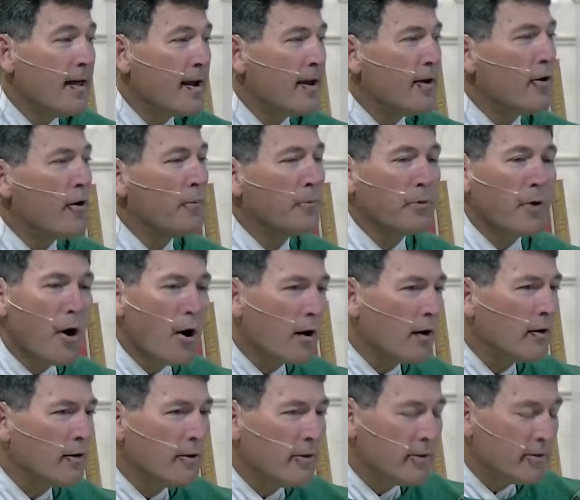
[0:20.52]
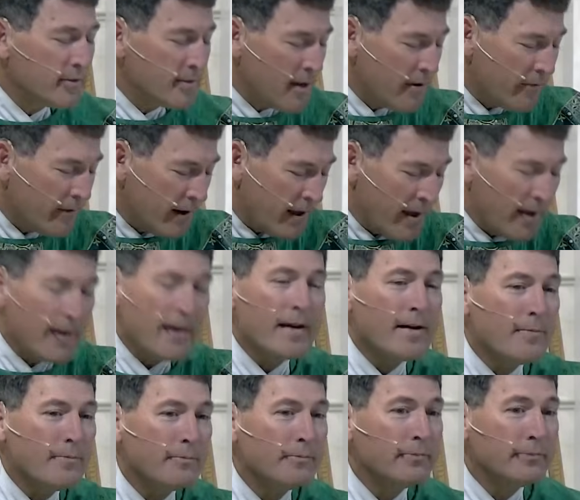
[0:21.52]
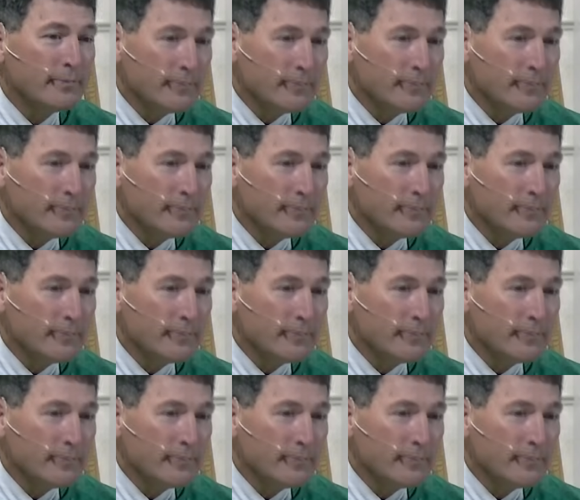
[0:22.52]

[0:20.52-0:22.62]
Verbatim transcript: I know I'm talking to the 7 a.m.